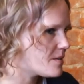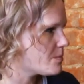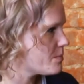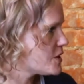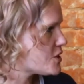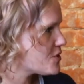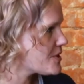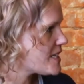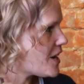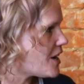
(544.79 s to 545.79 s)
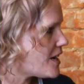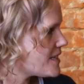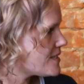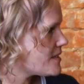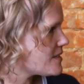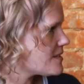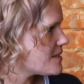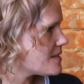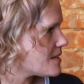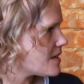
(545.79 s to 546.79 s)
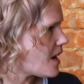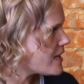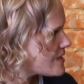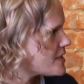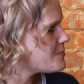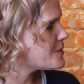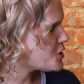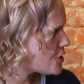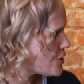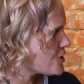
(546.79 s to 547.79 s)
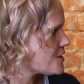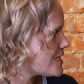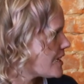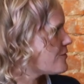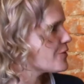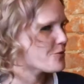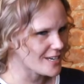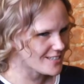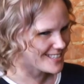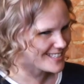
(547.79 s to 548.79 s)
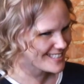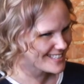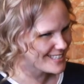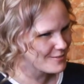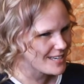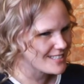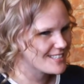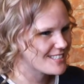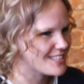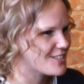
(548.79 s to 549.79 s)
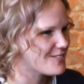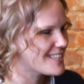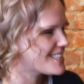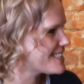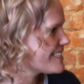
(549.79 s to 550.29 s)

maturely odd oddly mature self-awareness about oddly the mature, situation. maturely